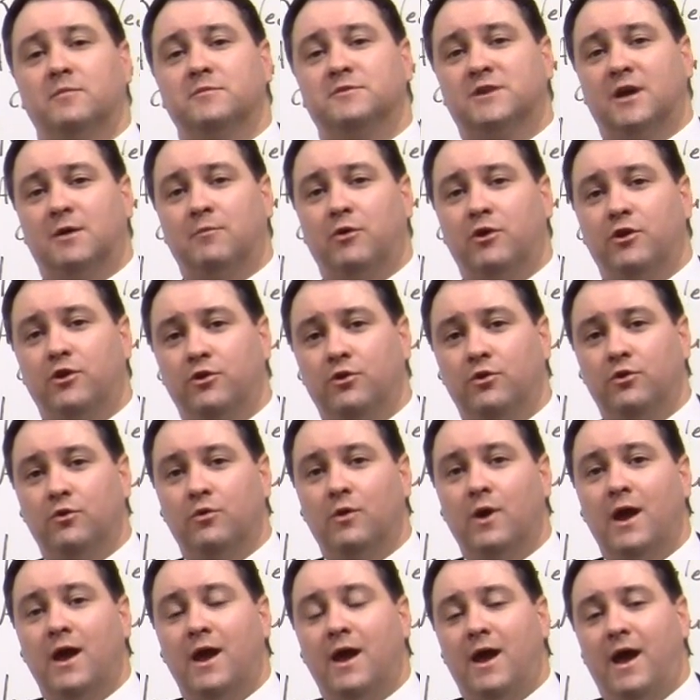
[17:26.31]
from someone
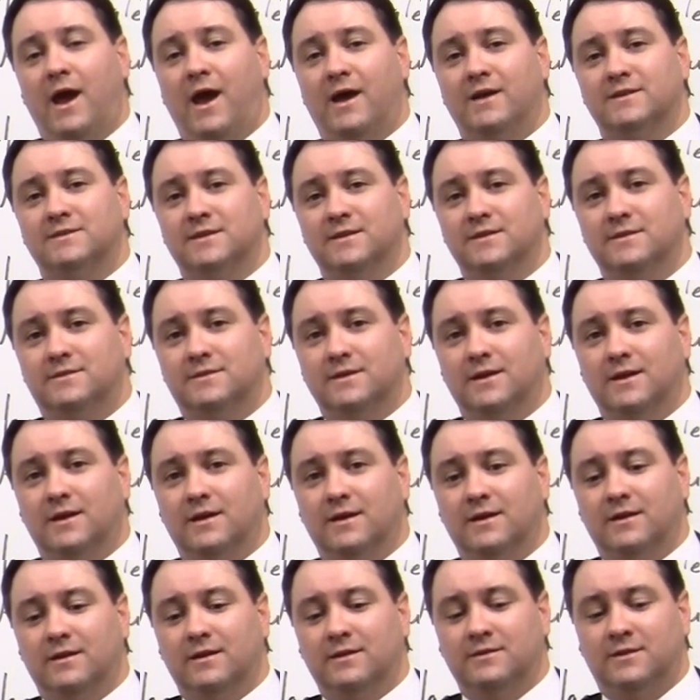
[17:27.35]
who hasn't
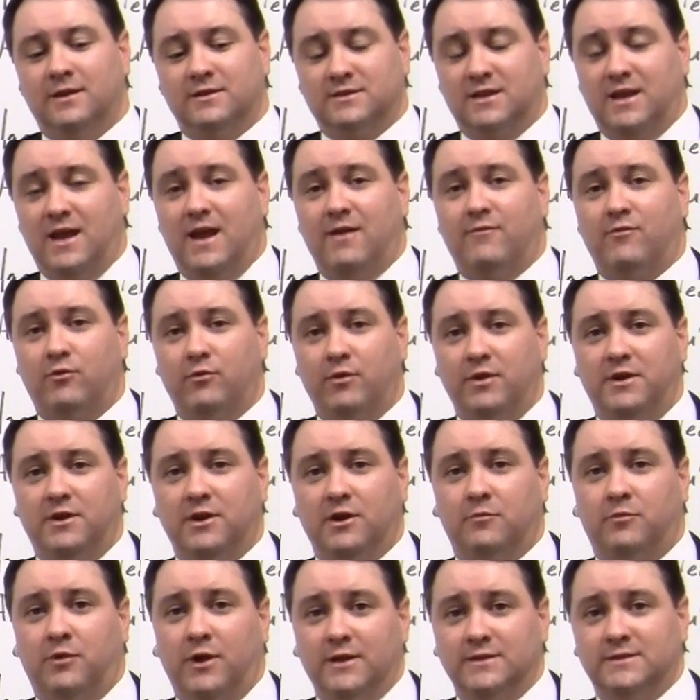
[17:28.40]
uh, doesn't have a
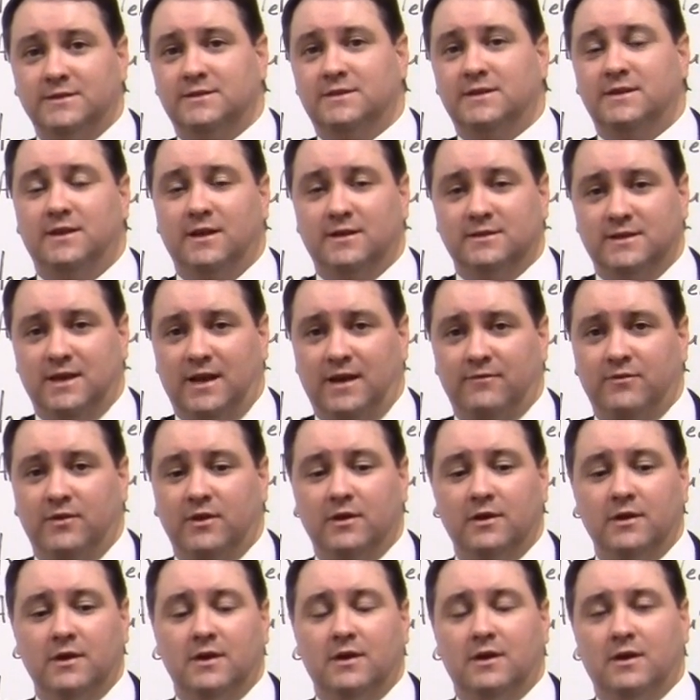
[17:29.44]
retail presence and doesn't have
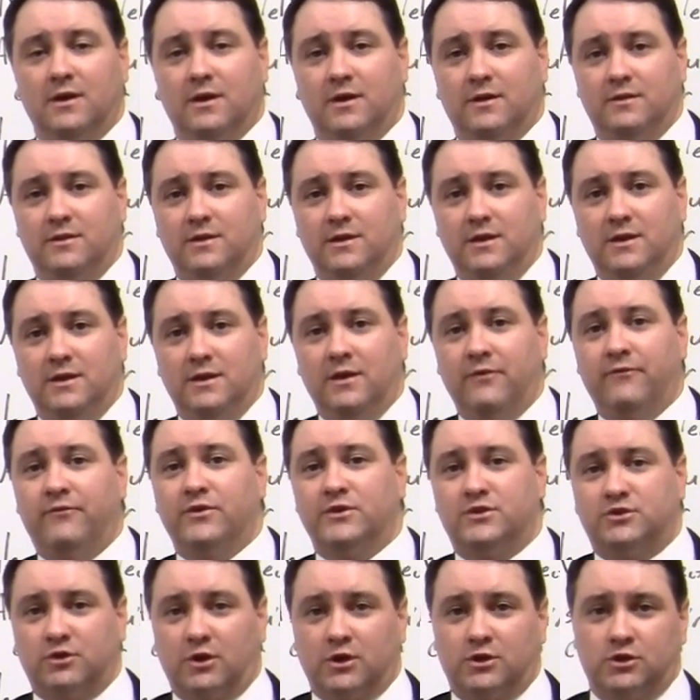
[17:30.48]
the uh, the
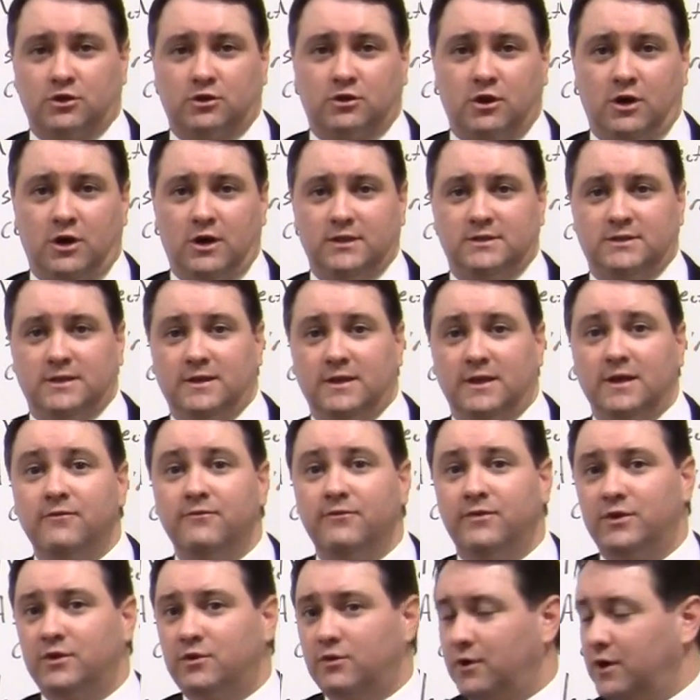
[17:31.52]
infrastructure costs and the
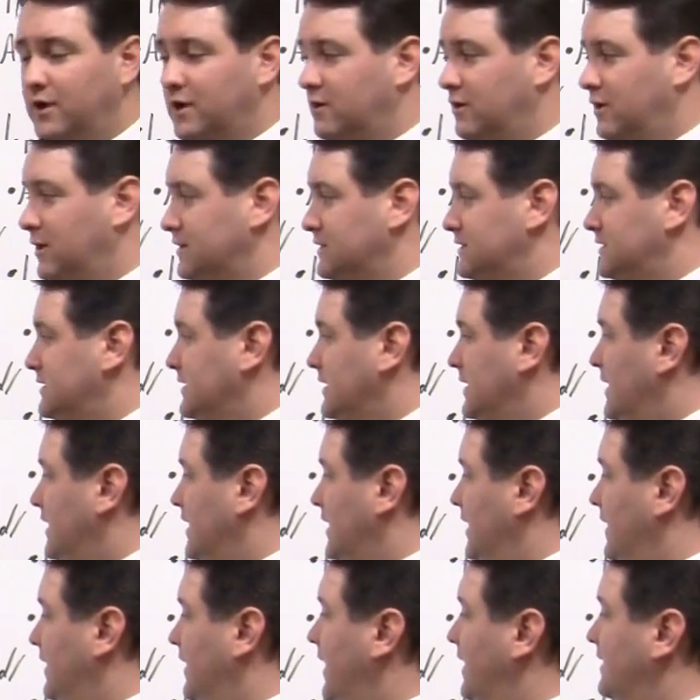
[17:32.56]
inventory costs
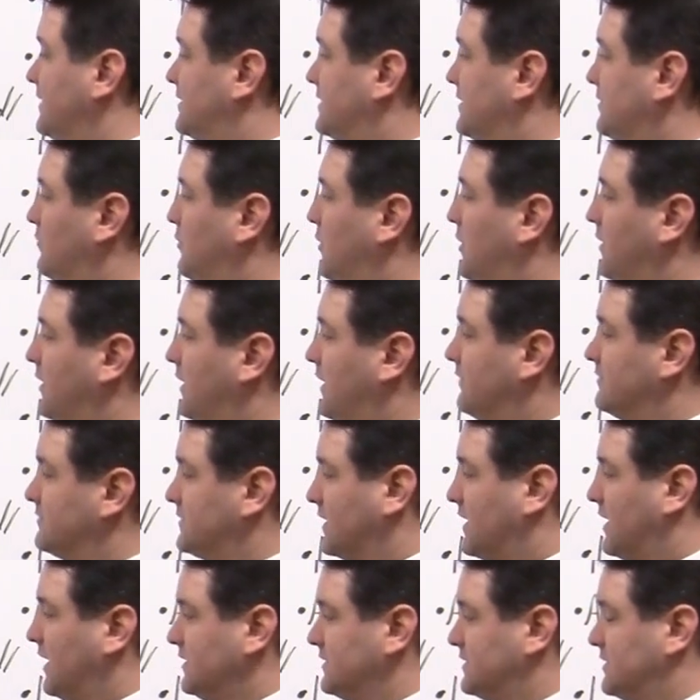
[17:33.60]
and that's what
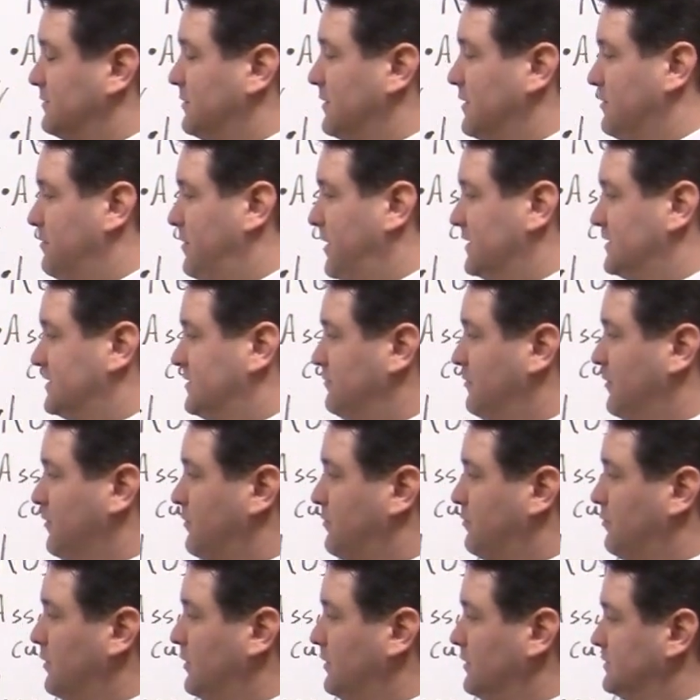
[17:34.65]
gives the customer the best of
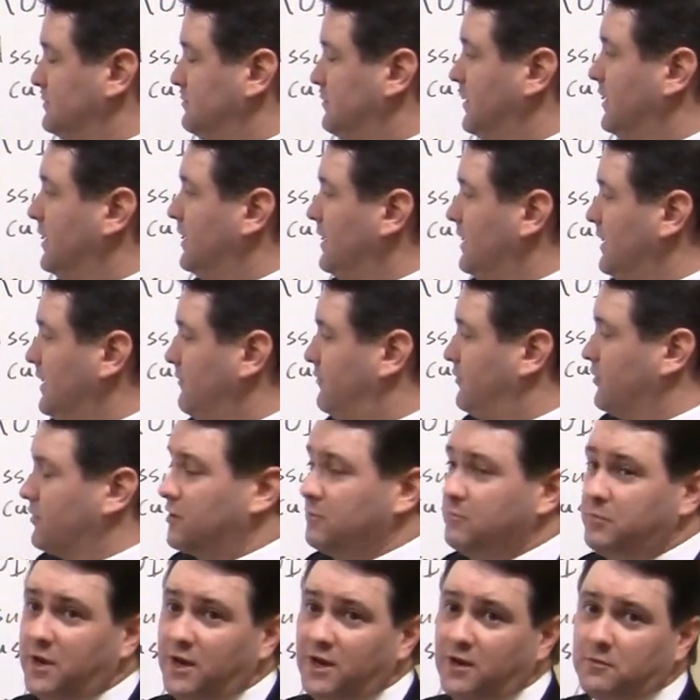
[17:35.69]
both worlds. But if you're
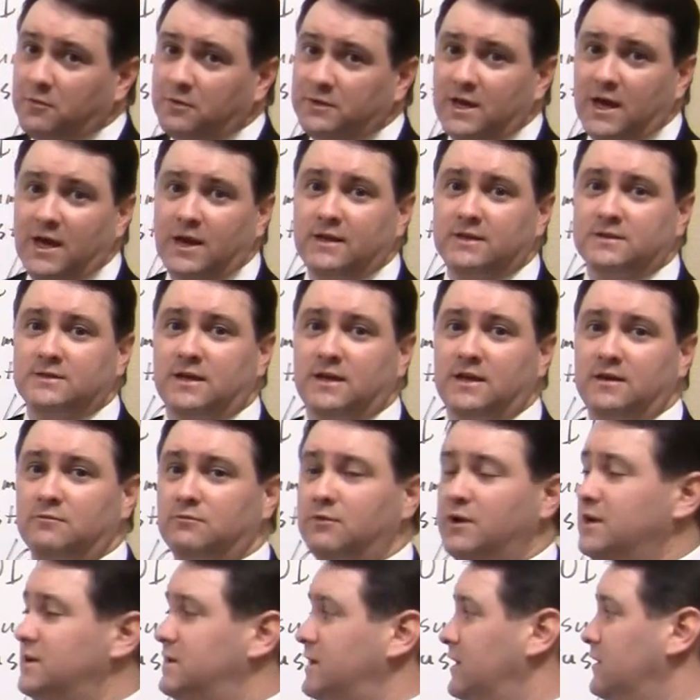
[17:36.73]
competing with that as a
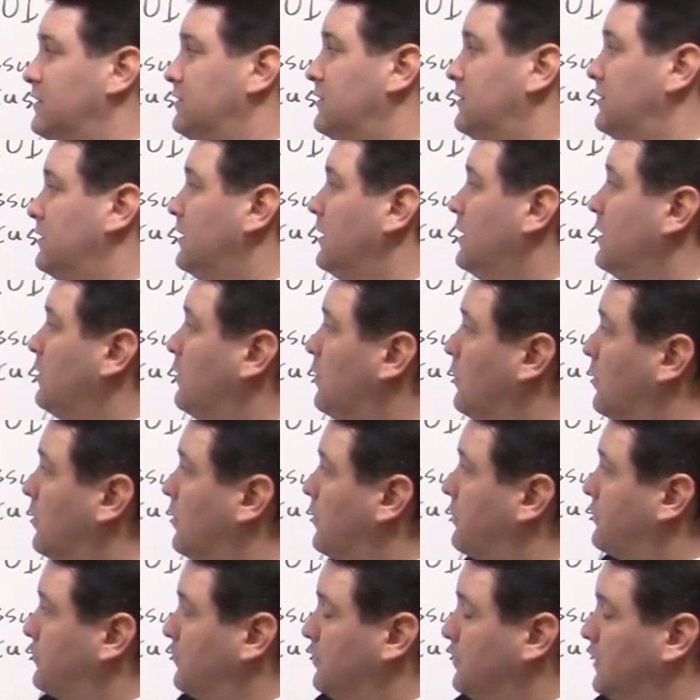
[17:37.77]
retailer
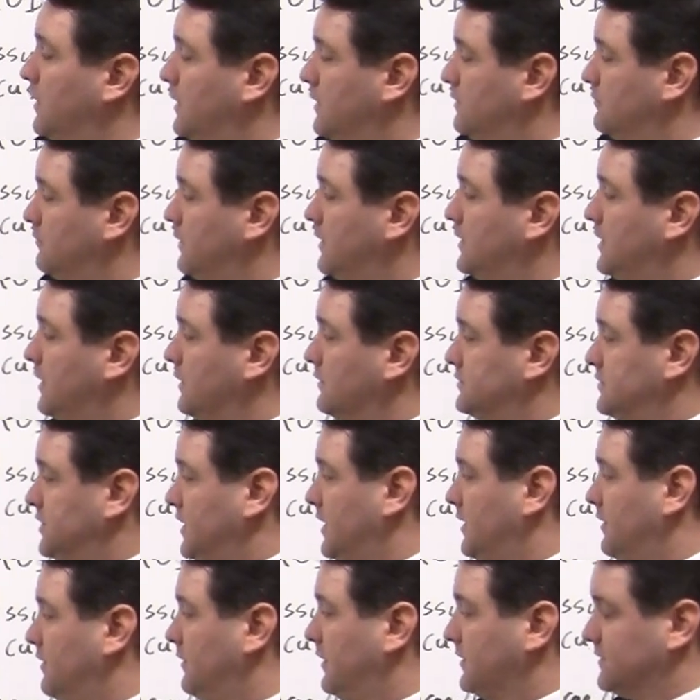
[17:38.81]
or through a retail
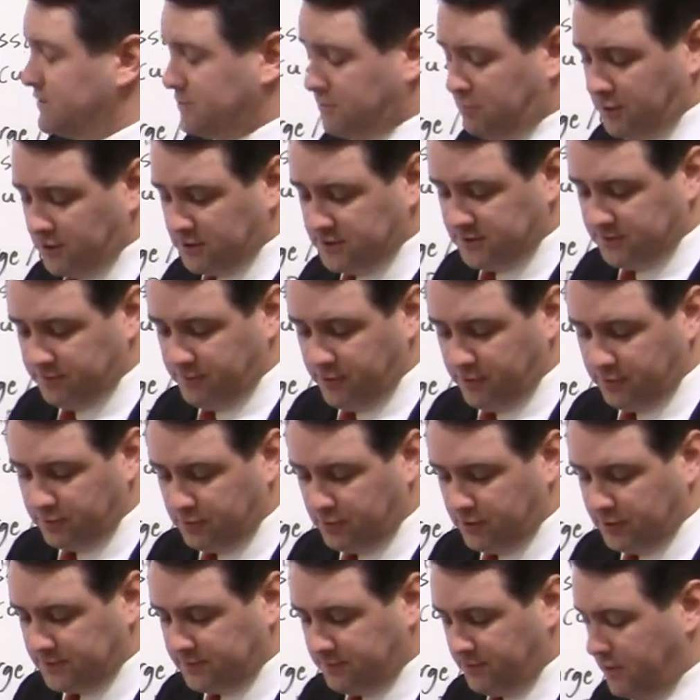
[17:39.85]
channel, that's the worst of
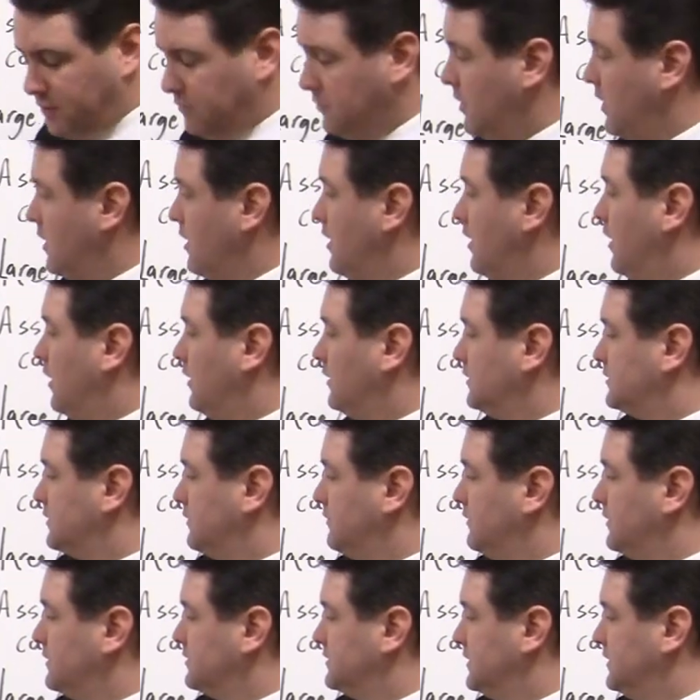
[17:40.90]
both worlds for you.
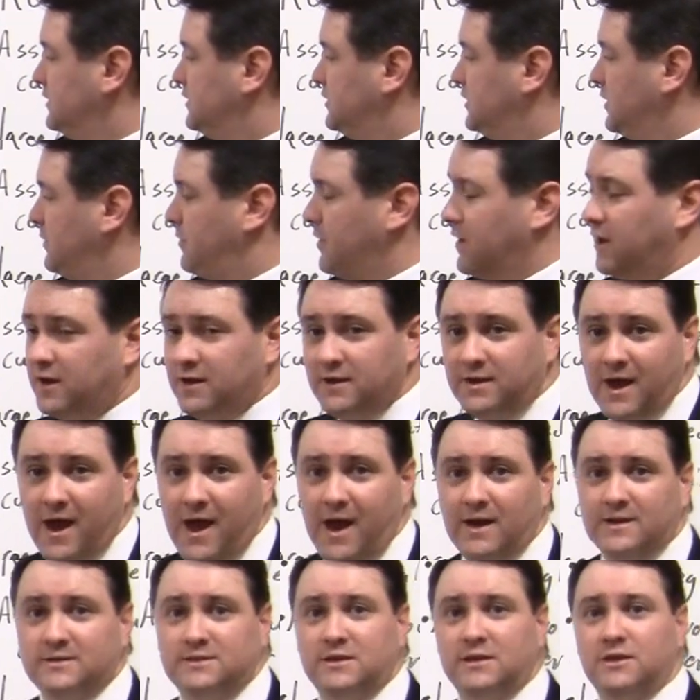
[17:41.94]
Also, there's the shipping and
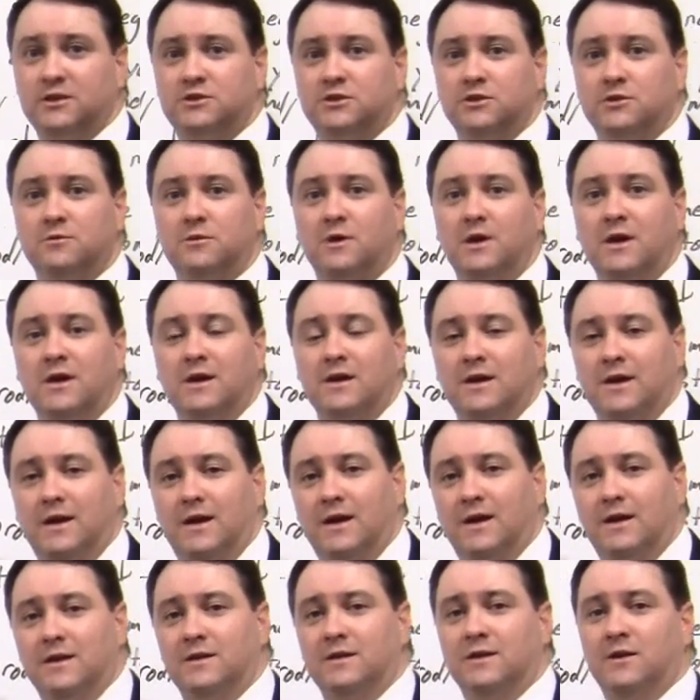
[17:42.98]
tax issue.
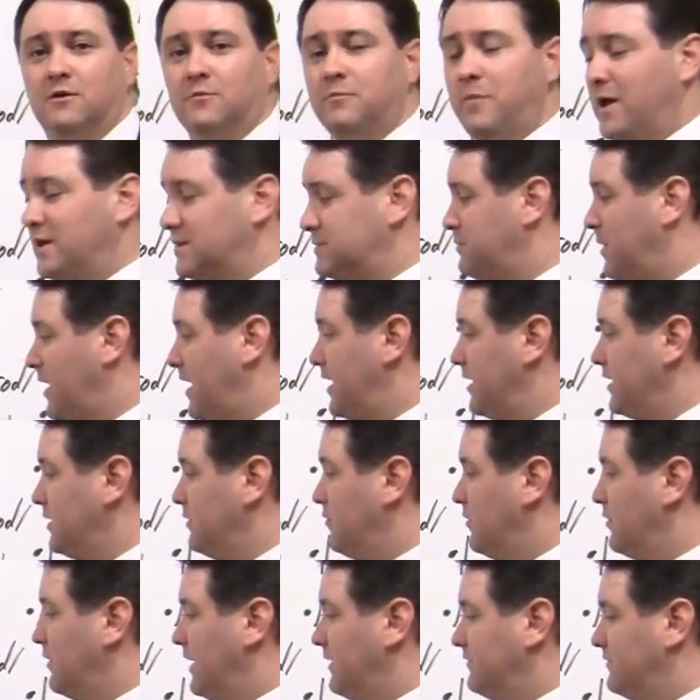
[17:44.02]
Uh, you know, Best Buy,
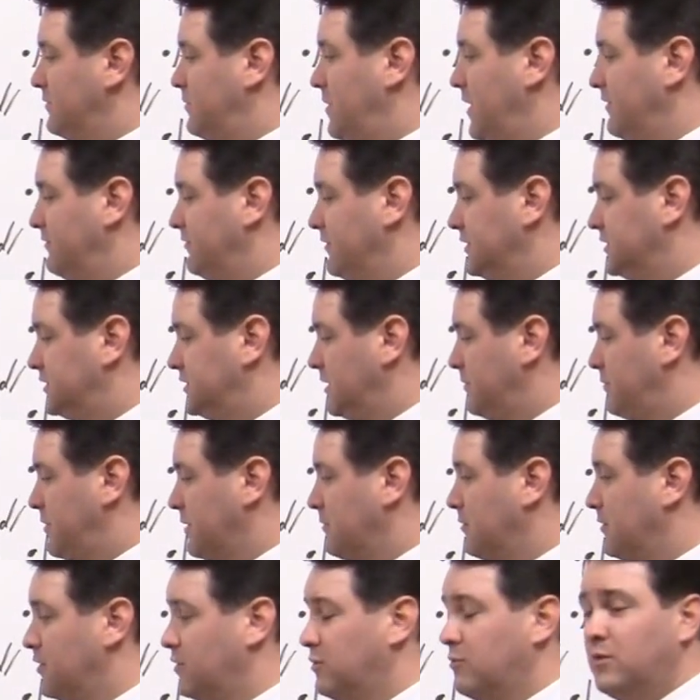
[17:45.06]
you won't have to pay for the
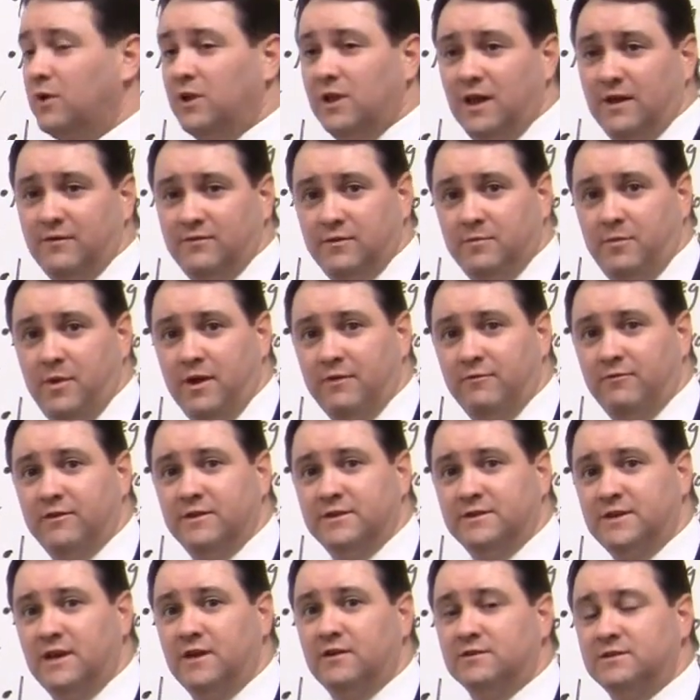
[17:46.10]
shipping, but you will have to pay for
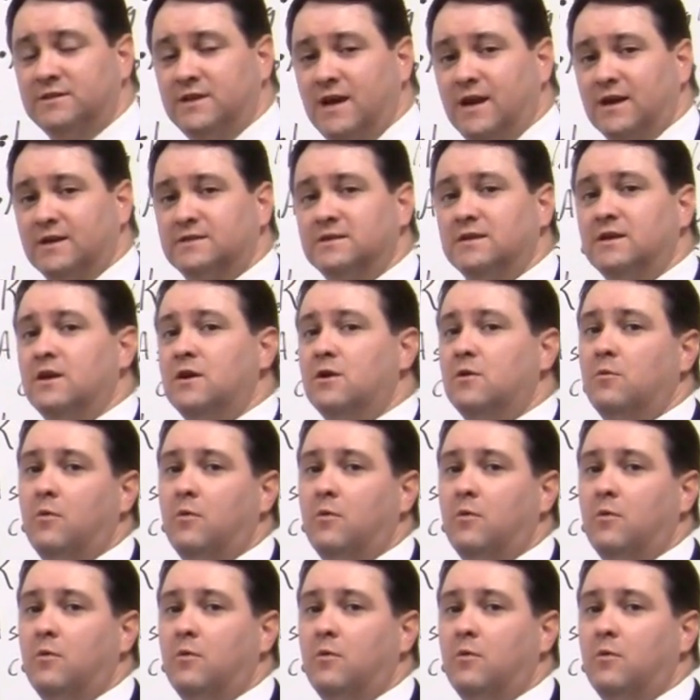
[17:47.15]
the sales tax.